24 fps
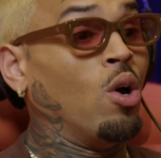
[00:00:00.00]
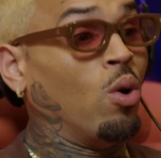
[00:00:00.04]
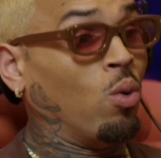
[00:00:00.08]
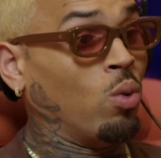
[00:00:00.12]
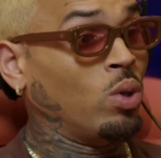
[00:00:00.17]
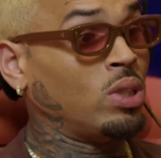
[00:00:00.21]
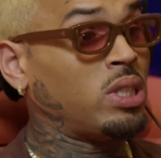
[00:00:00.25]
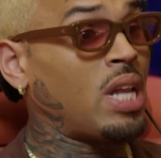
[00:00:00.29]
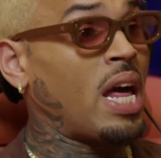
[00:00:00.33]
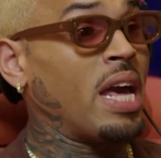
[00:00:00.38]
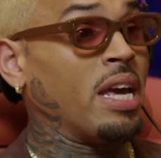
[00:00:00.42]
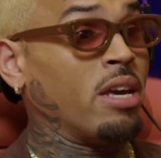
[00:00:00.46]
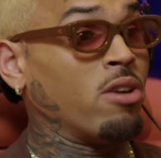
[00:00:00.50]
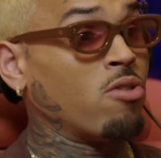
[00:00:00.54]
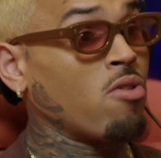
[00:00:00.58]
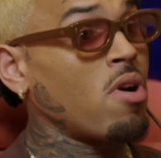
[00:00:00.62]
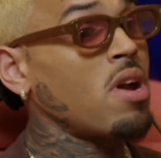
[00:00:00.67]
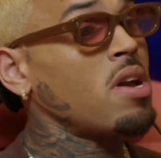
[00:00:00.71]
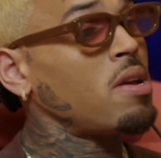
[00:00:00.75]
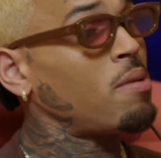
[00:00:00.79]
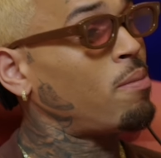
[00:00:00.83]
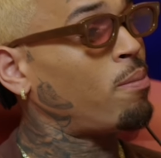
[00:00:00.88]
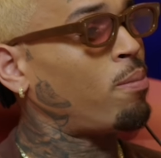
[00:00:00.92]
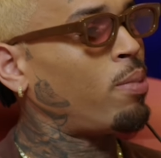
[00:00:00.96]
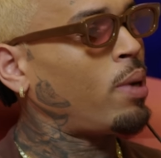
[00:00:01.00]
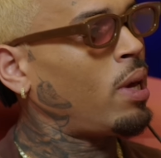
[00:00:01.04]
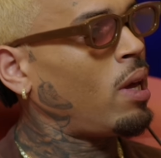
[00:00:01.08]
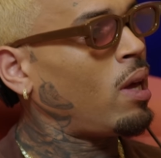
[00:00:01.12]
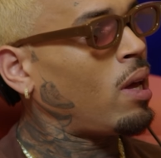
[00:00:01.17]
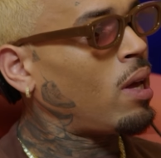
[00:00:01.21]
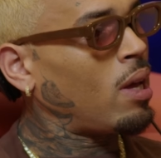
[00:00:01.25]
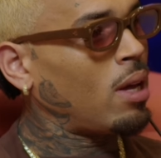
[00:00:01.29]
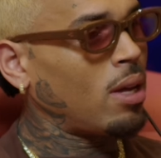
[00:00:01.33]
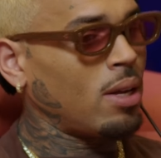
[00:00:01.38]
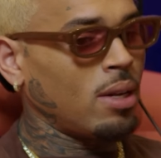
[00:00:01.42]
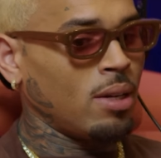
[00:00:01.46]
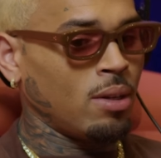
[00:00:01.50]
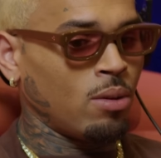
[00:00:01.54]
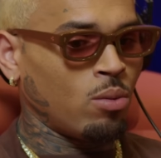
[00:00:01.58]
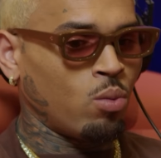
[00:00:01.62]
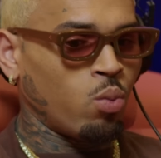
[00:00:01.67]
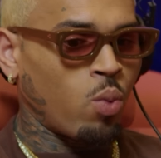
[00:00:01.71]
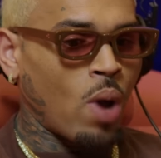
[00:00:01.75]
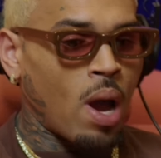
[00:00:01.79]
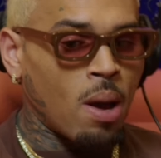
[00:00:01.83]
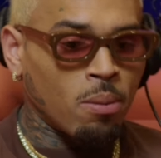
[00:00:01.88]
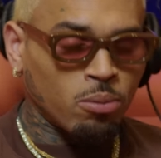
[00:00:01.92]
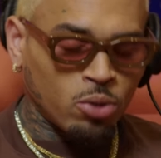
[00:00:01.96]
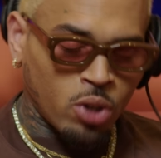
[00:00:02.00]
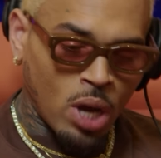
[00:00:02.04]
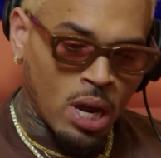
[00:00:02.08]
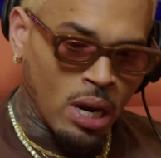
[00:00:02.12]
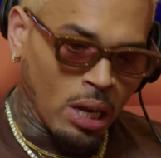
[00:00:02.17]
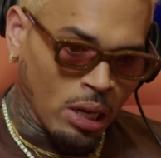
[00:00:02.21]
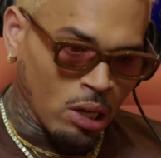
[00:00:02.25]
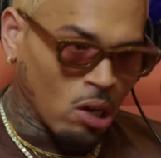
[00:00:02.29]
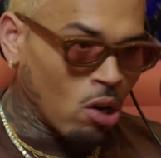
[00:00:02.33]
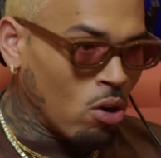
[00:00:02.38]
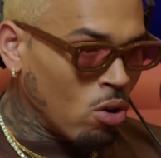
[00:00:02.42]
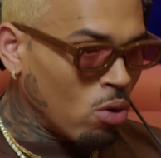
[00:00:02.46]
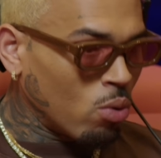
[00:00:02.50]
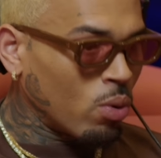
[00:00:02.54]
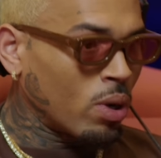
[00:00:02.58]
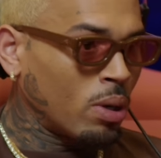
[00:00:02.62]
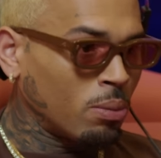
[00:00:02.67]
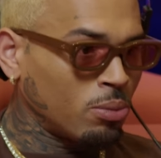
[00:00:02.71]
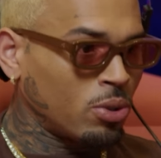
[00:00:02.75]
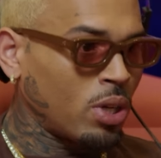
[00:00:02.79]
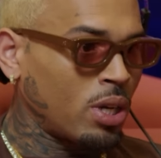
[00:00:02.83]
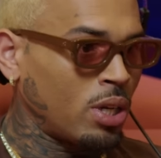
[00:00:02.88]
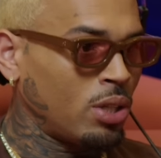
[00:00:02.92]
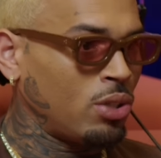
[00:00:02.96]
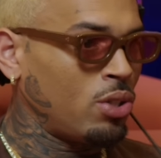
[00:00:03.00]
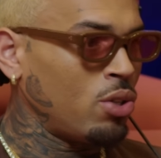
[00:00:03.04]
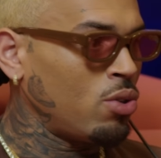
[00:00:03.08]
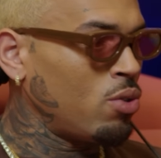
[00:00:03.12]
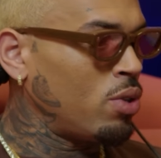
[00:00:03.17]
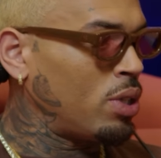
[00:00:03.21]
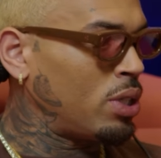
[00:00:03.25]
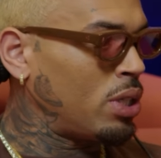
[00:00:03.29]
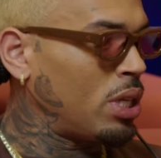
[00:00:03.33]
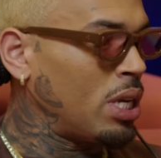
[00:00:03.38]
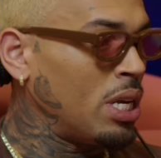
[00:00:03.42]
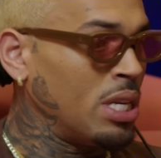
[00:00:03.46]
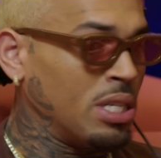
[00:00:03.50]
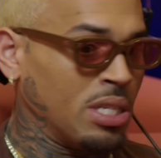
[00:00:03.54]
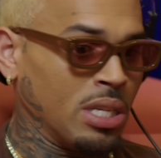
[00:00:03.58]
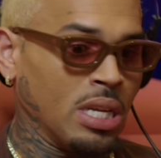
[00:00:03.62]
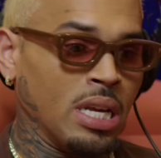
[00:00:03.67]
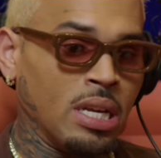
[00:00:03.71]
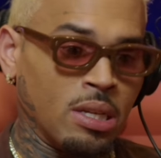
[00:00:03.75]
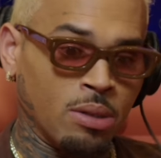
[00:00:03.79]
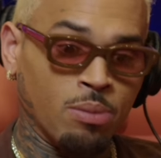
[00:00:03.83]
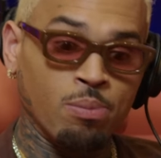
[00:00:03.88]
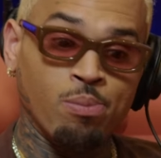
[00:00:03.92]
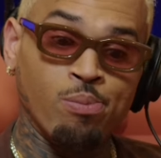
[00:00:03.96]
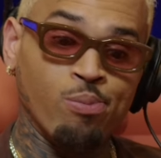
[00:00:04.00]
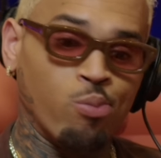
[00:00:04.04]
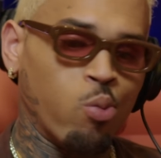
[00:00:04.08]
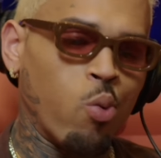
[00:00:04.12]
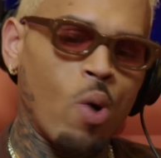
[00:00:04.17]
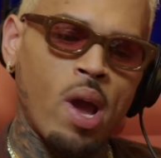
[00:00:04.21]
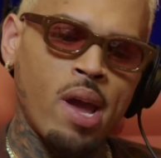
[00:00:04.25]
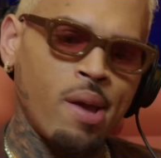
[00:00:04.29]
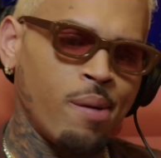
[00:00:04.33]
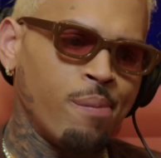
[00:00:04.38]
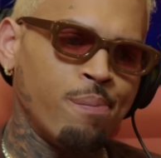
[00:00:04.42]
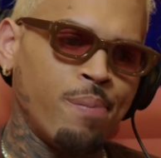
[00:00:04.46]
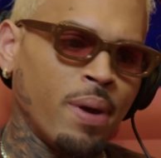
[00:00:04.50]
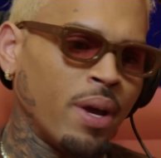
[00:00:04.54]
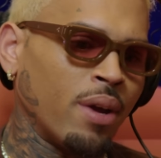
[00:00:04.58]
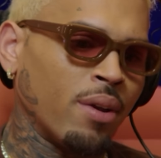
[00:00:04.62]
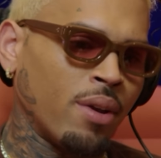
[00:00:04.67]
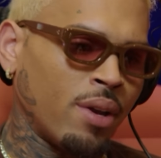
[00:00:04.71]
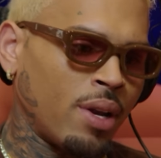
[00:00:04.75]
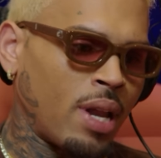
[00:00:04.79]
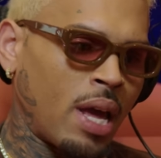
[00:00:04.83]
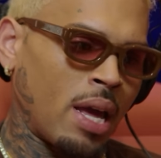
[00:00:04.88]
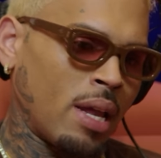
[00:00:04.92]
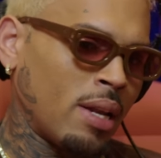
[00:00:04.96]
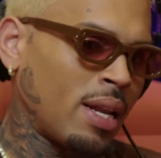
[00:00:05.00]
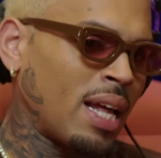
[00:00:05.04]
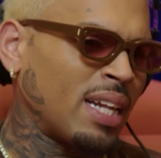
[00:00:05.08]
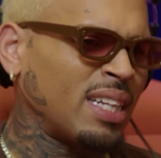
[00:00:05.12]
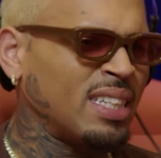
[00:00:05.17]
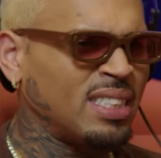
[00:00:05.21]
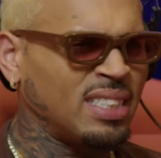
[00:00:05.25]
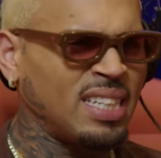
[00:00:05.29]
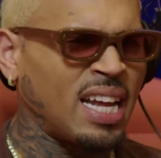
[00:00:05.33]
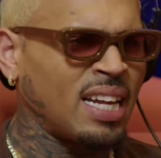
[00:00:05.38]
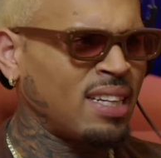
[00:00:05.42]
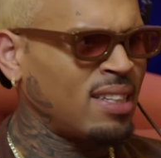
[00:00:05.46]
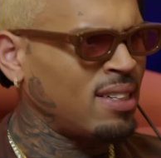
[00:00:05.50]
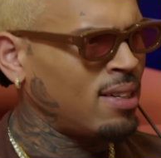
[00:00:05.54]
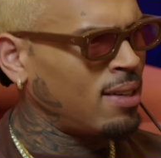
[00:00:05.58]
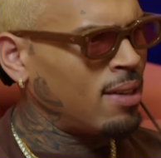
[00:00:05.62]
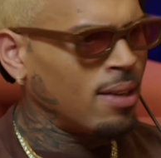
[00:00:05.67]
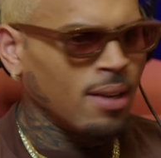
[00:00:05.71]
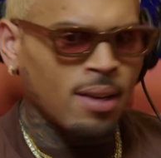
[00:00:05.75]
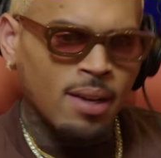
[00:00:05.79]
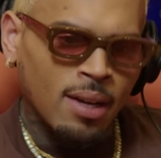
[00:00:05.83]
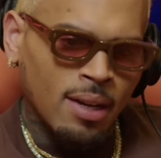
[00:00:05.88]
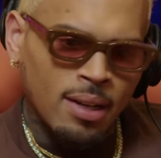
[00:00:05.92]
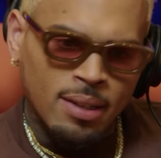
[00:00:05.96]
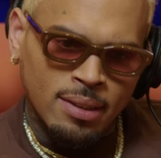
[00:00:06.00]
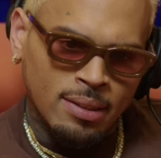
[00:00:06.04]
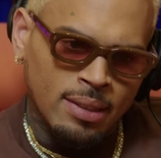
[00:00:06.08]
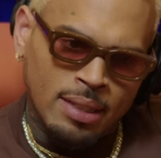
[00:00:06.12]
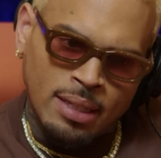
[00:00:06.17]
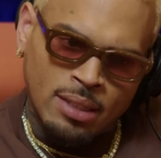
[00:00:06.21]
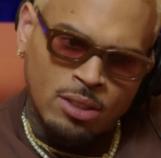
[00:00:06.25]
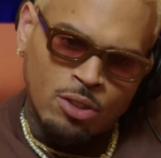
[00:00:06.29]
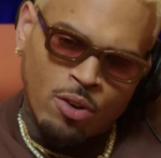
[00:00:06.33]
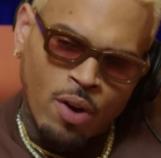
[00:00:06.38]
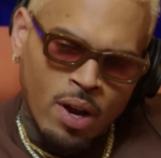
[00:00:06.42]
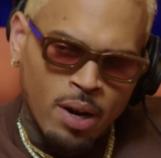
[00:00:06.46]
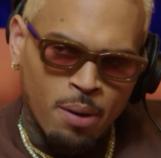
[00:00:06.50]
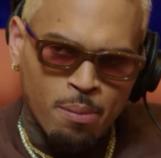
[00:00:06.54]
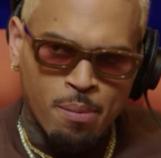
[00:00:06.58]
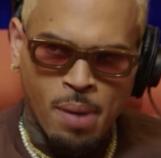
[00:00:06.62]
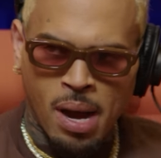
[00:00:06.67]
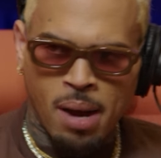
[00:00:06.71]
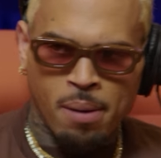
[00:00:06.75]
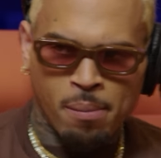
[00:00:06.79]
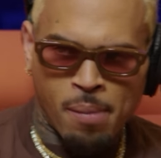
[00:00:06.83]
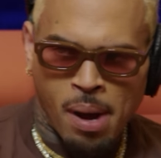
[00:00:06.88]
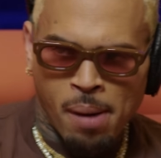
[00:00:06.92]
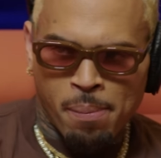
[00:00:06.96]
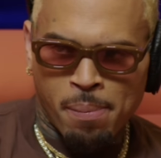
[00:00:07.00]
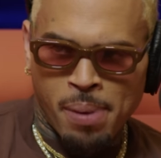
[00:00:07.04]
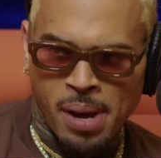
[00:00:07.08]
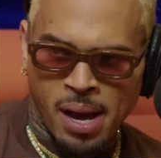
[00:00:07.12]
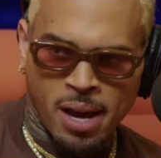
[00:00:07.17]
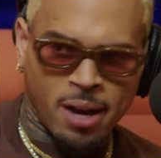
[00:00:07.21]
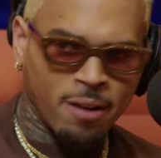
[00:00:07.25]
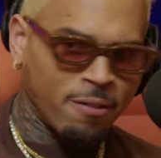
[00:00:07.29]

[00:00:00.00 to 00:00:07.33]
was like great, but where I'm trying to go and what I'm trying to do is is, is way bigger than that. Not just not to discredit my, my path.